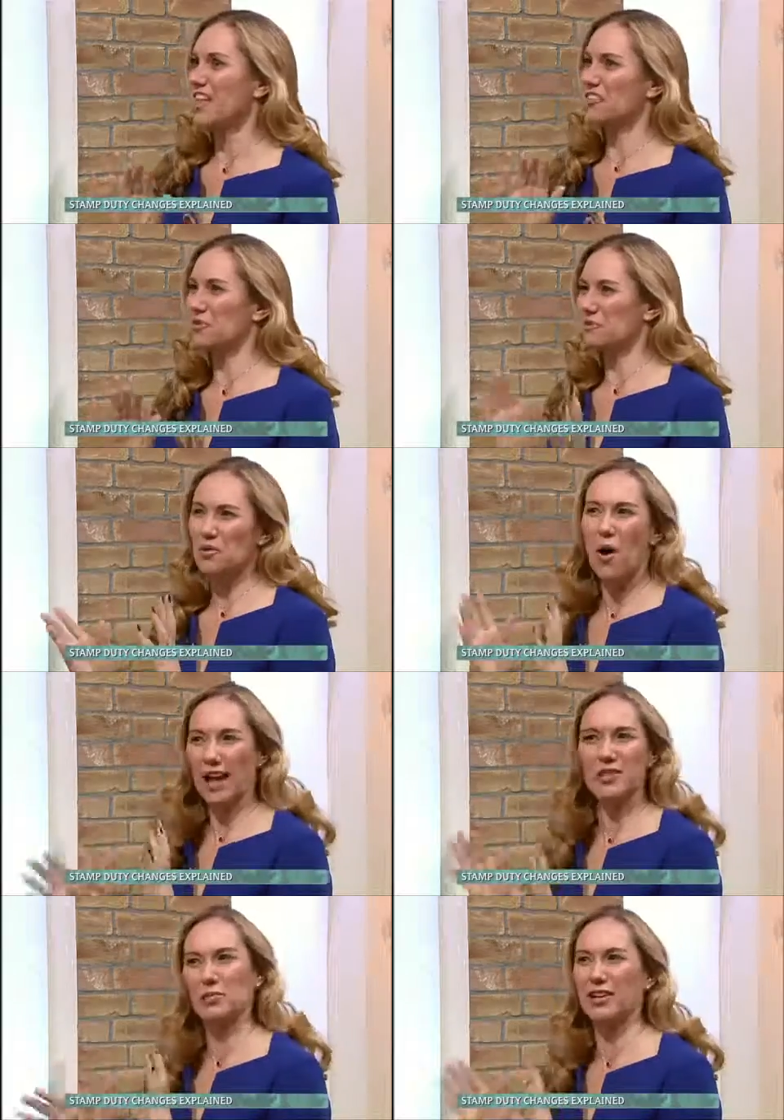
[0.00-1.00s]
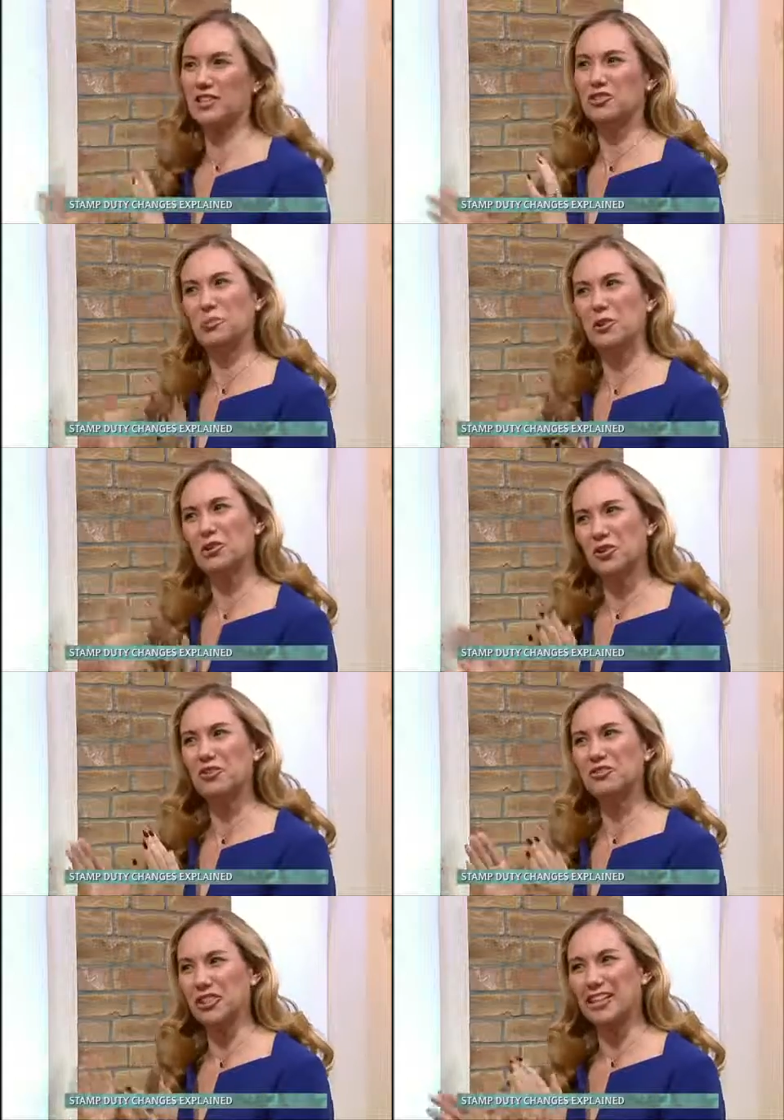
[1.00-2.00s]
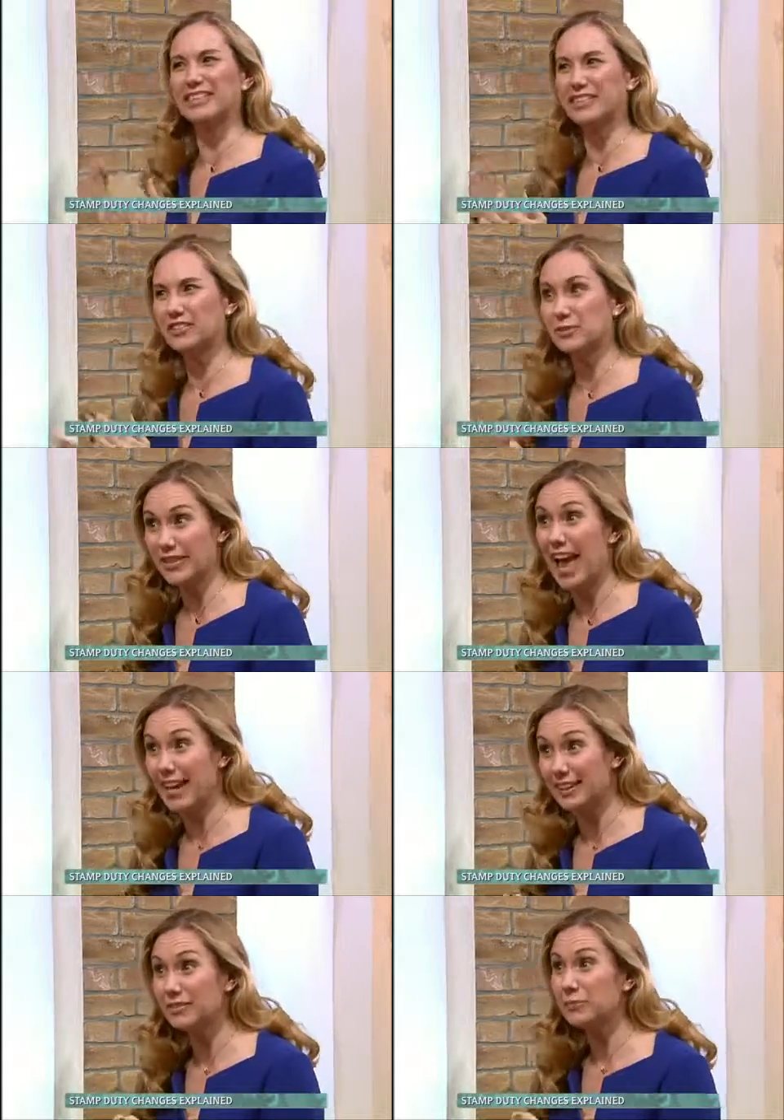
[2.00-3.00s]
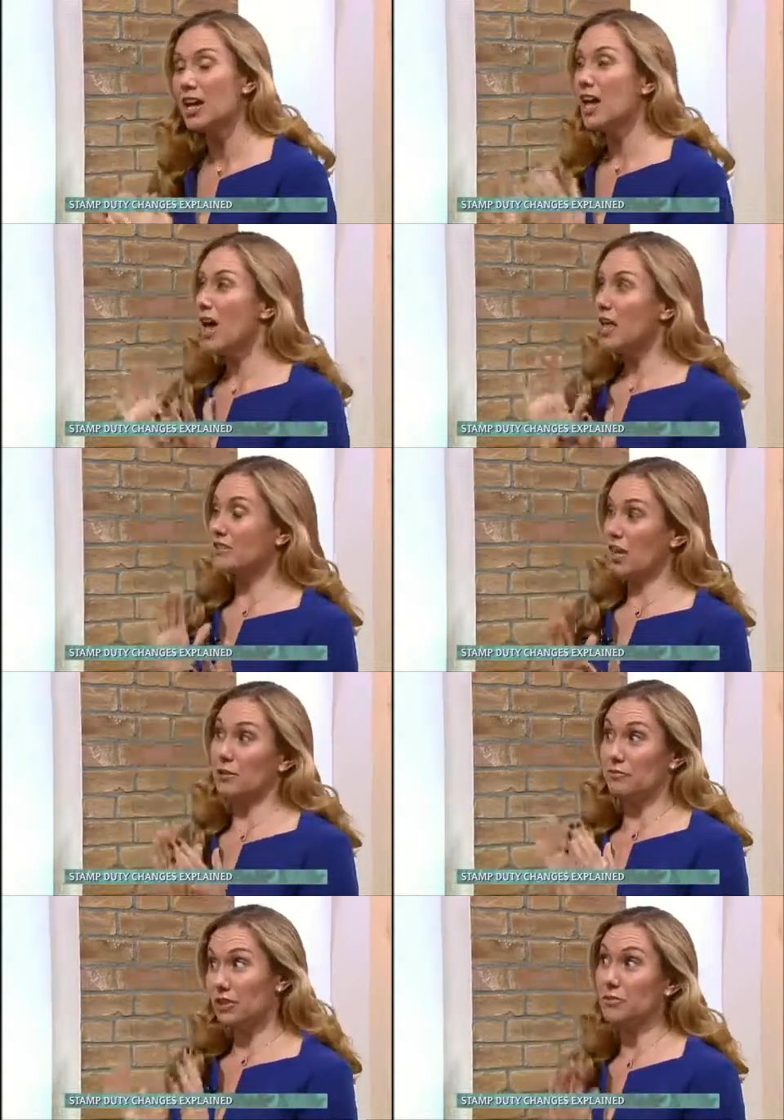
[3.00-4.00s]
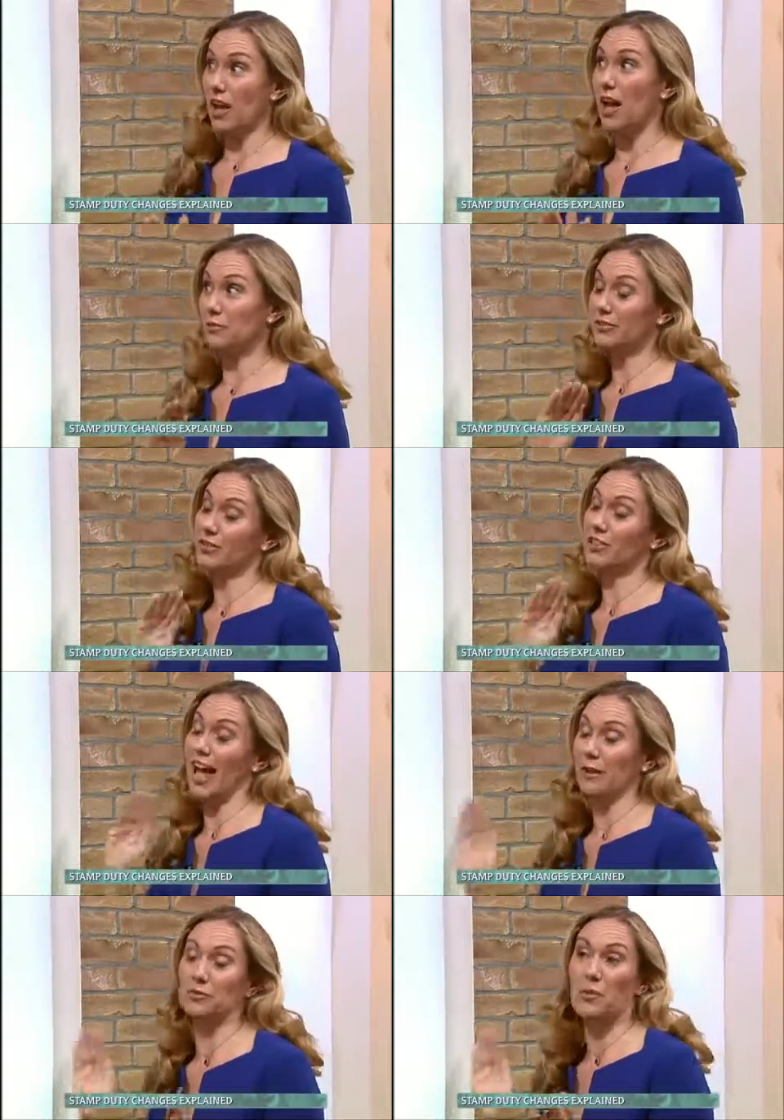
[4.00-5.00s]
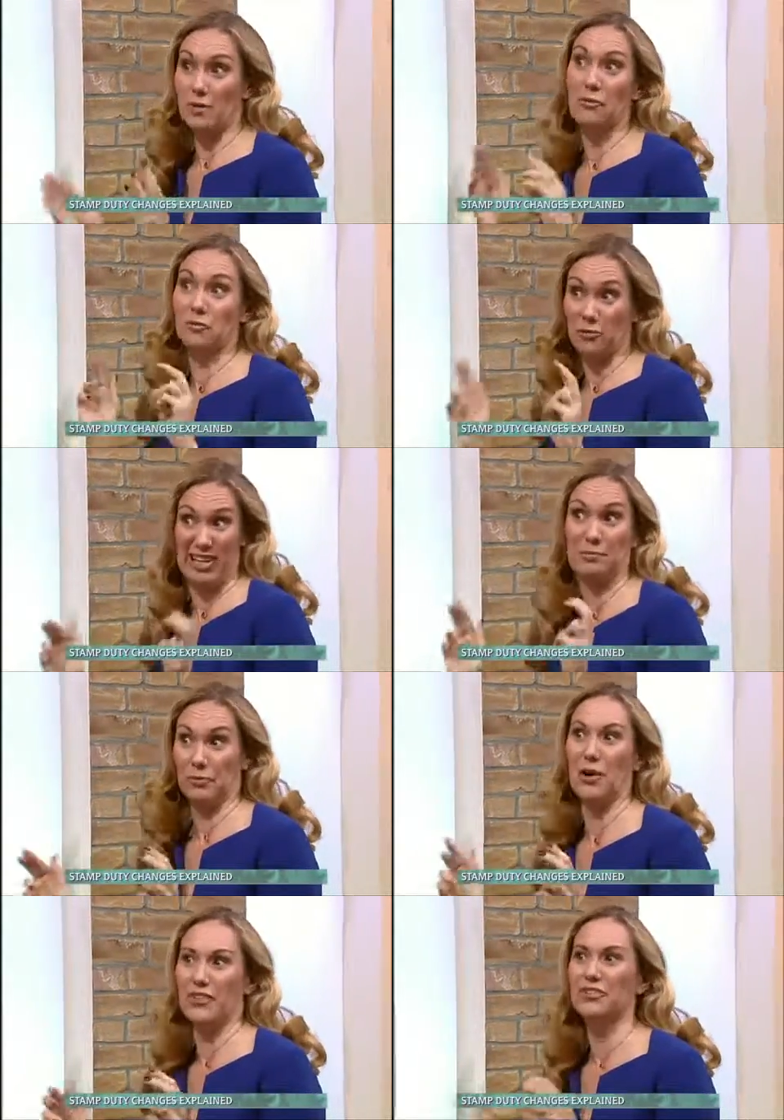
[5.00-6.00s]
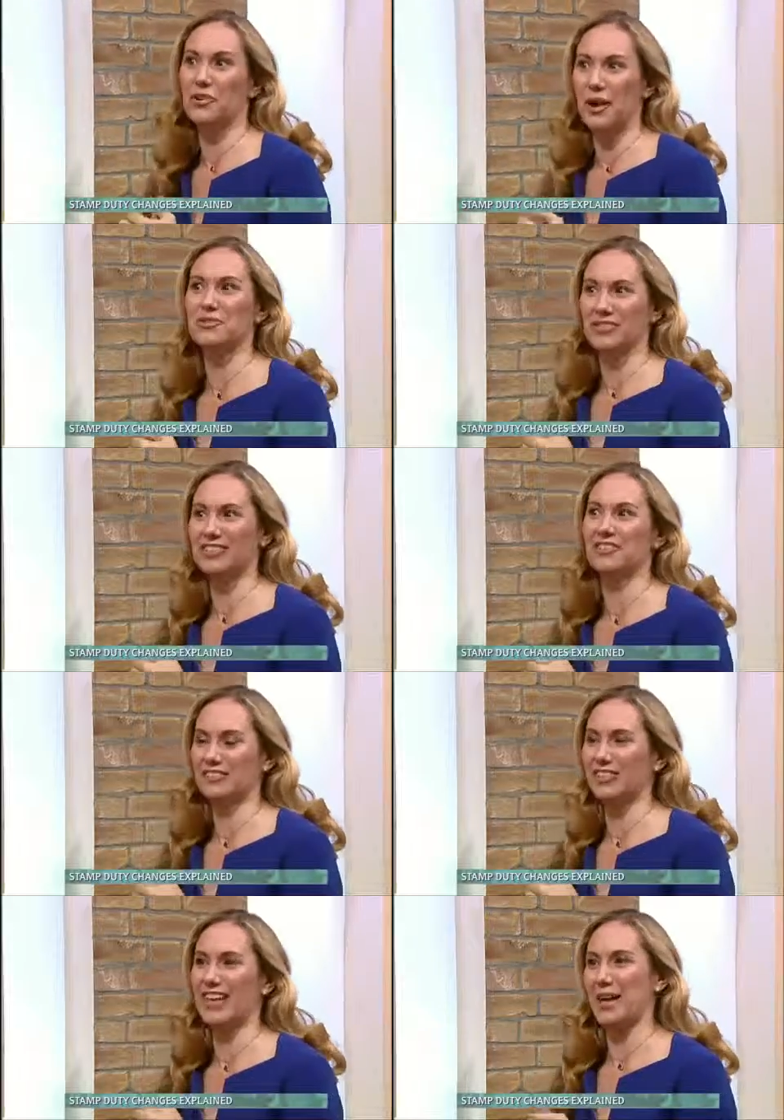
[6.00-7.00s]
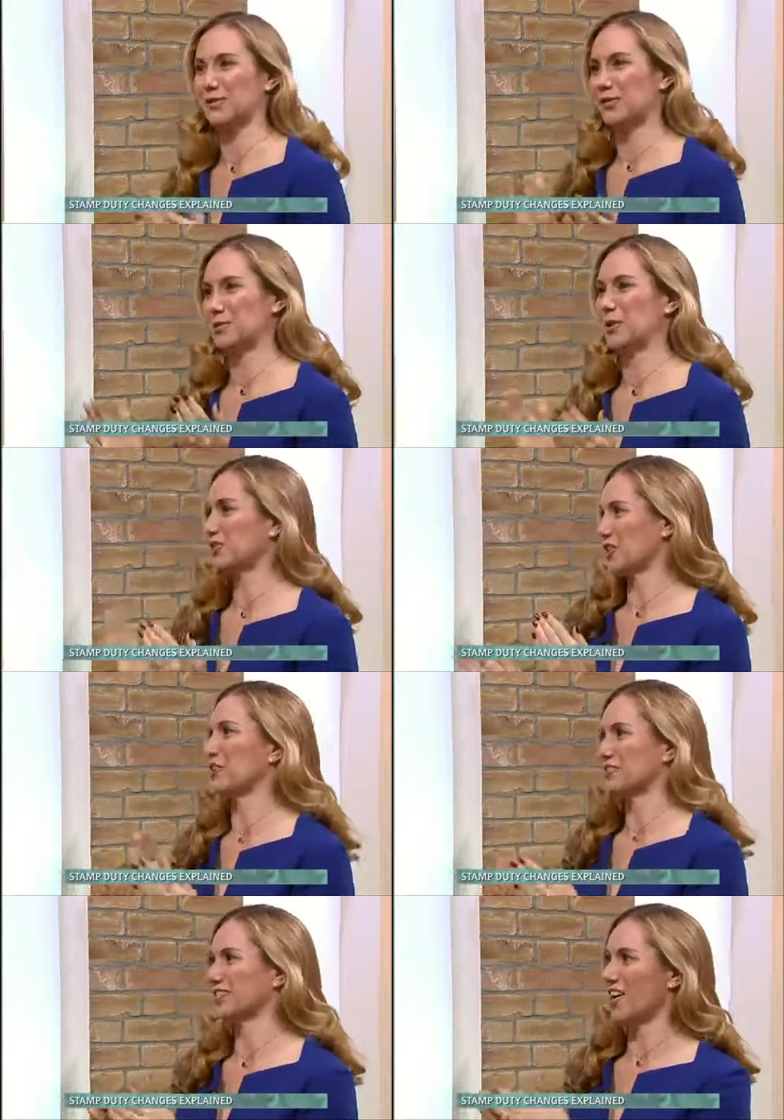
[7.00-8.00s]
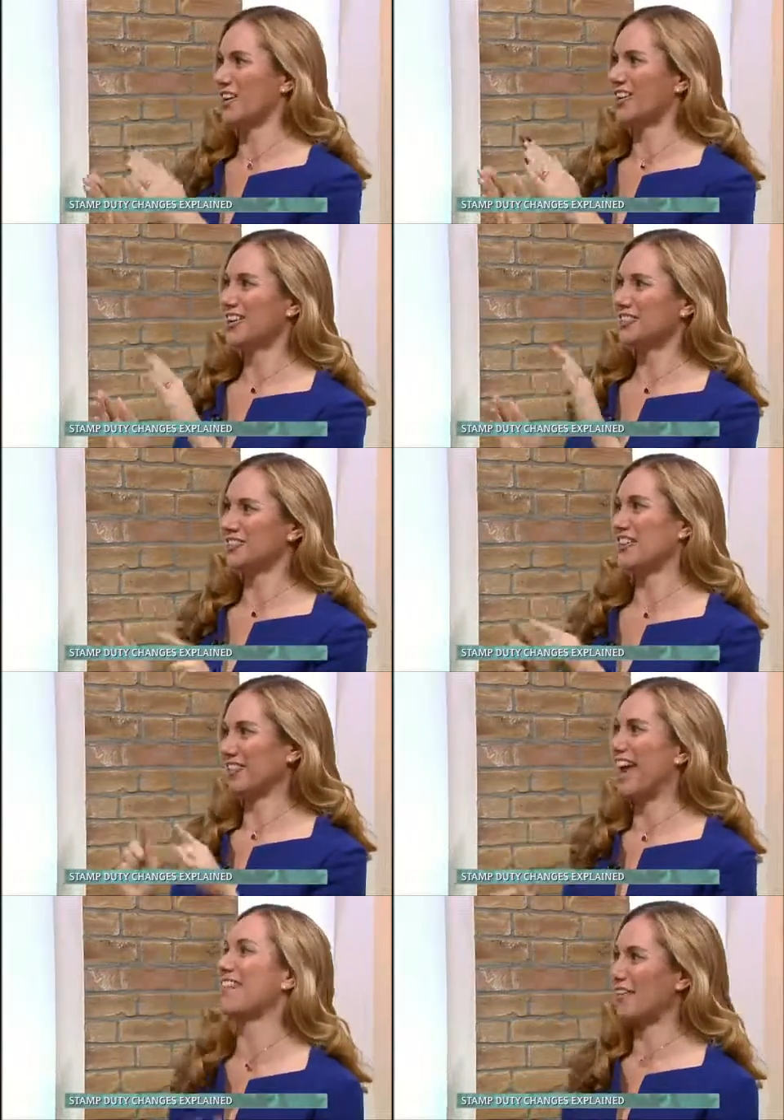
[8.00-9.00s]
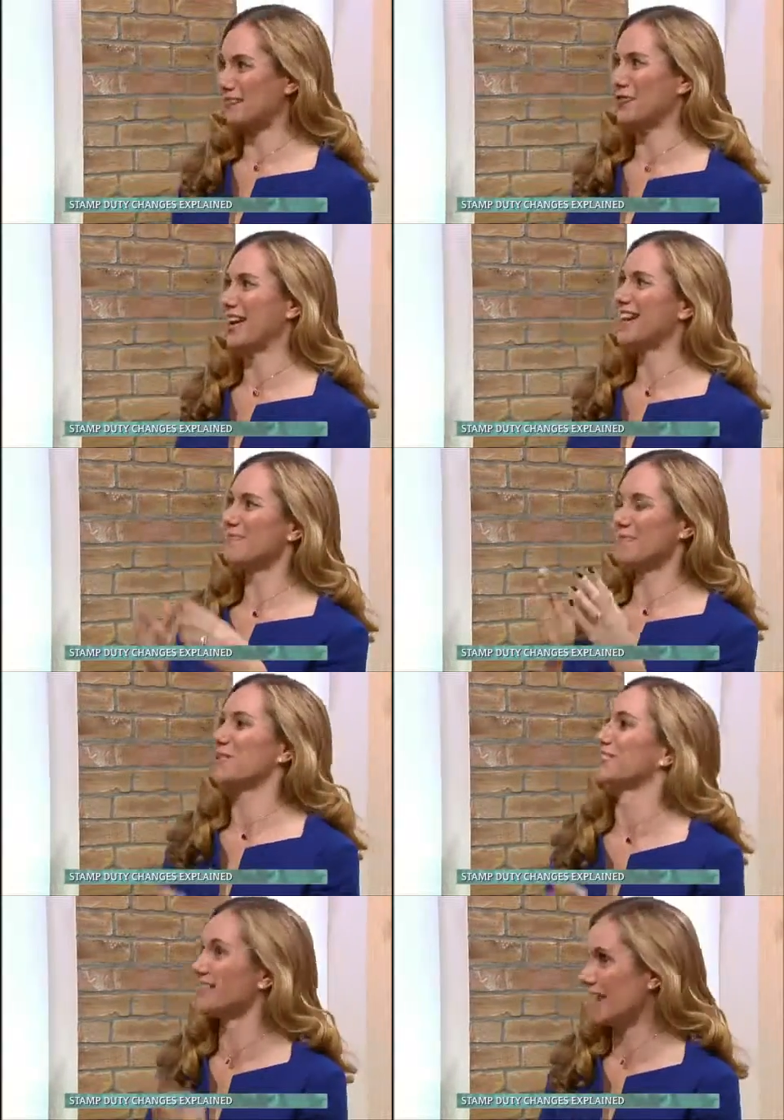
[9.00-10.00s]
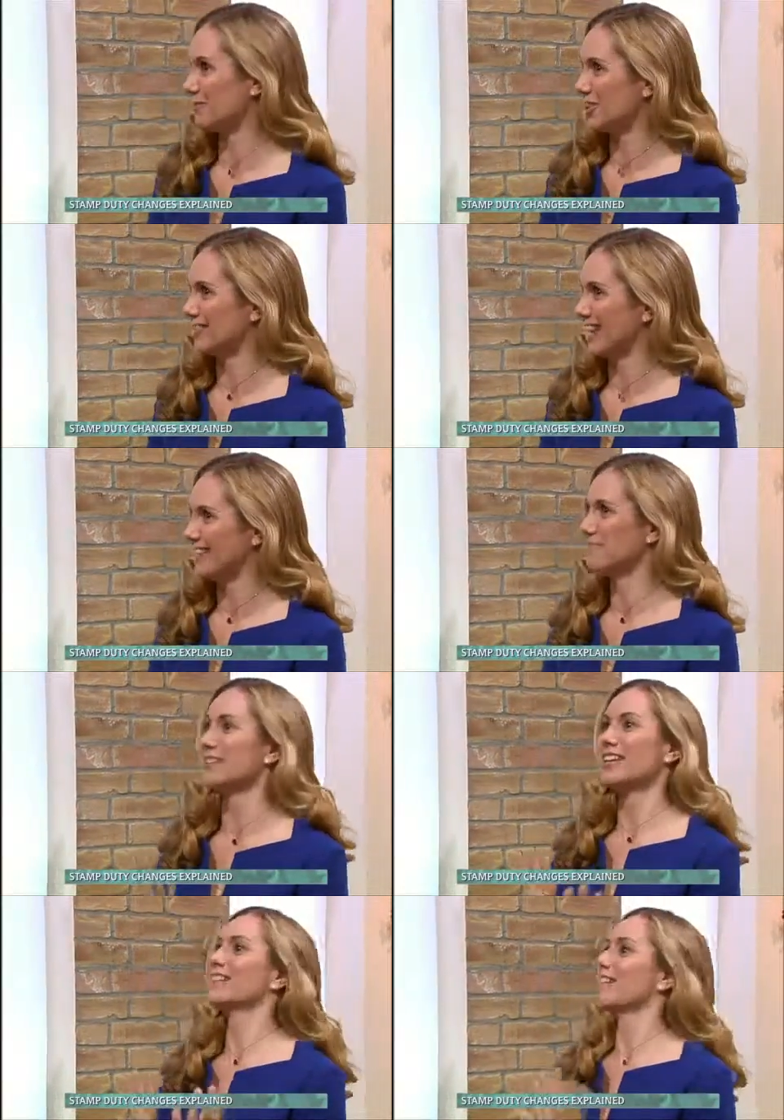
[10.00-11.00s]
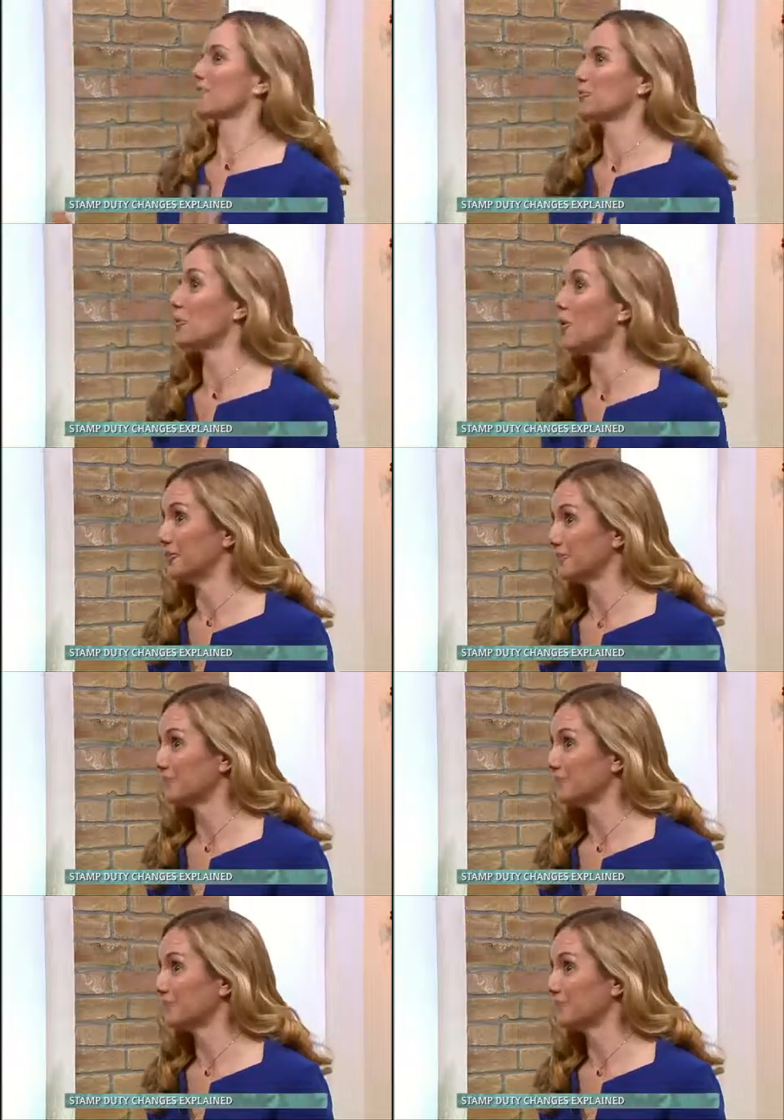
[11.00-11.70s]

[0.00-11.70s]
that was quite aspirational but not very easy to attain. So in real terms, your house might have really been worth 270,000, but the chances are you'd never get that for it because of the stamp duty. That's all gone.